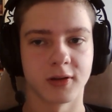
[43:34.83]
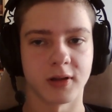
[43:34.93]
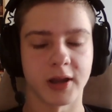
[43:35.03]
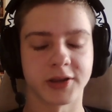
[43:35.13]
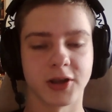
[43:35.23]

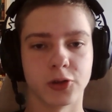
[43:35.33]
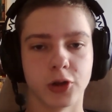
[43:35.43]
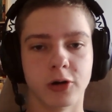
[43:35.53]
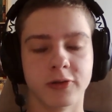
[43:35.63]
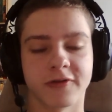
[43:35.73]
like the
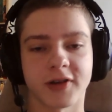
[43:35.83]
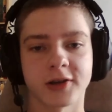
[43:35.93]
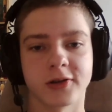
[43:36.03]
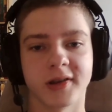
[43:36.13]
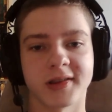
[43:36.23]
known
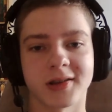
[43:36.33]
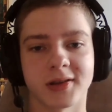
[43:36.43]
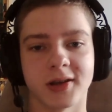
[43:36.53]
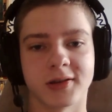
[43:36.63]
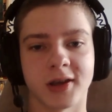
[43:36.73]
factor is that
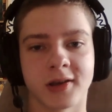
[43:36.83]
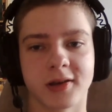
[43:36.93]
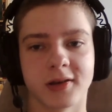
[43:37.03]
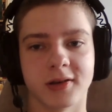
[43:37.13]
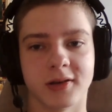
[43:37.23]
they take